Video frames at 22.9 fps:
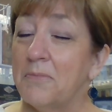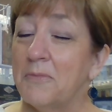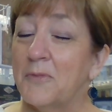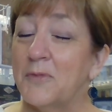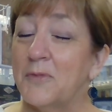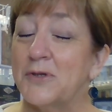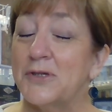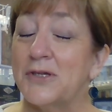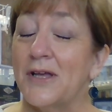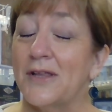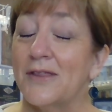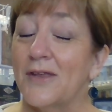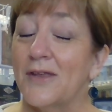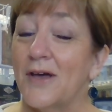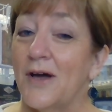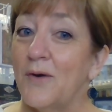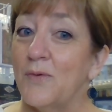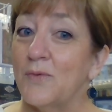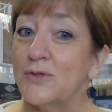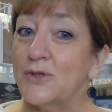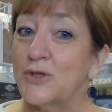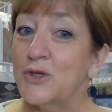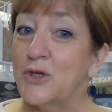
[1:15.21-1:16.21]
which I
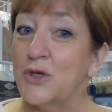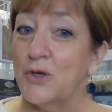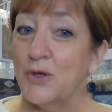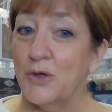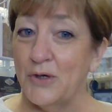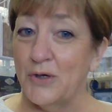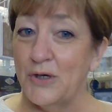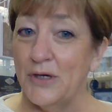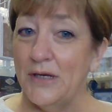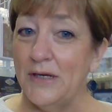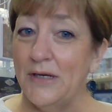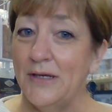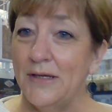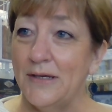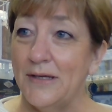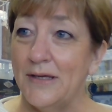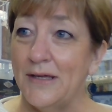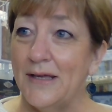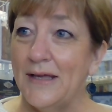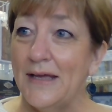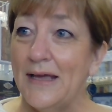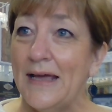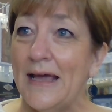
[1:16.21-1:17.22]
thought was good.
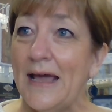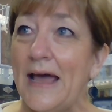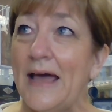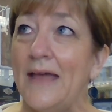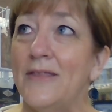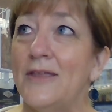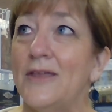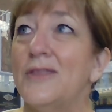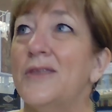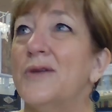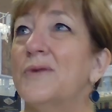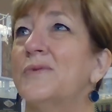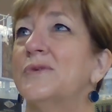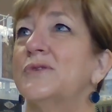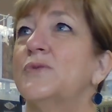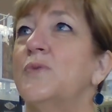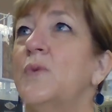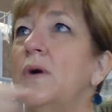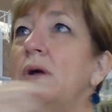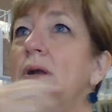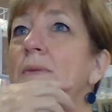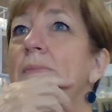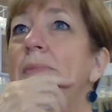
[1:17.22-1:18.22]
And then there was
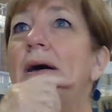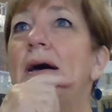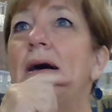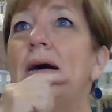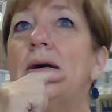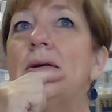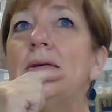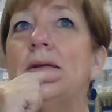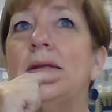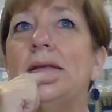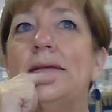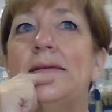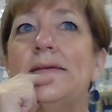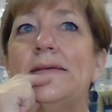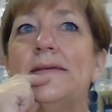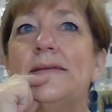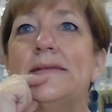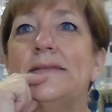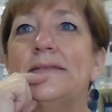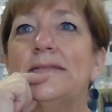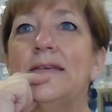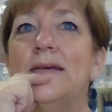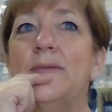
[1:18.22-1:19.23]
one about
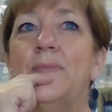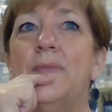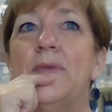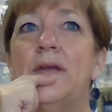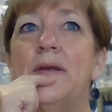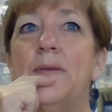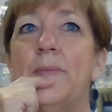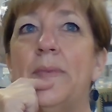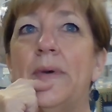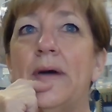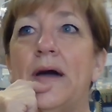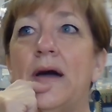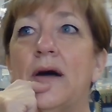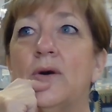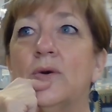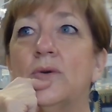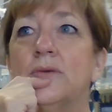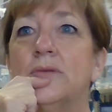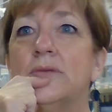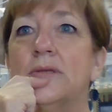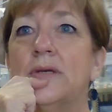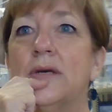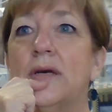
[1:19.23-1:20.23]
something
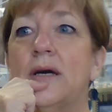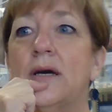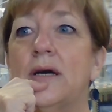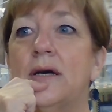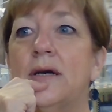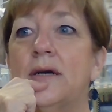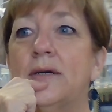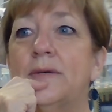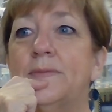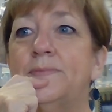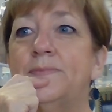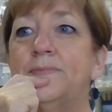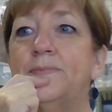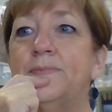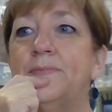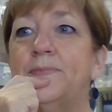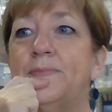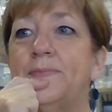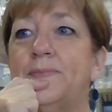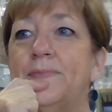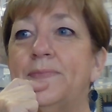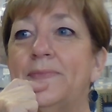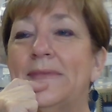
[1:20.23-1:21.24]
about, so
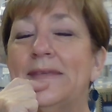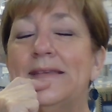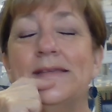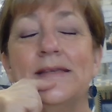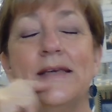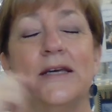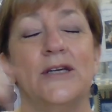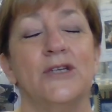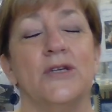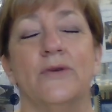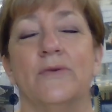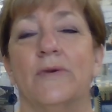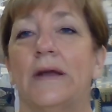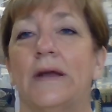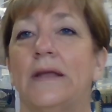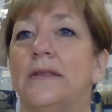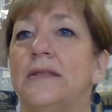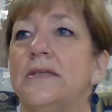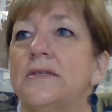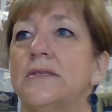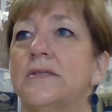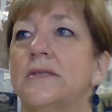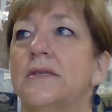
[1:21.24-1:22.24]
I should write
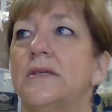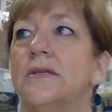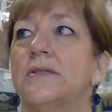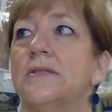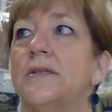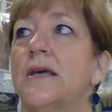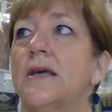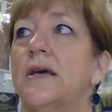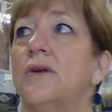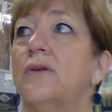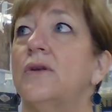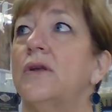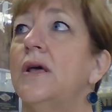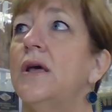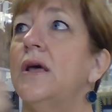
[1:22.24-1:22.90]
these things down.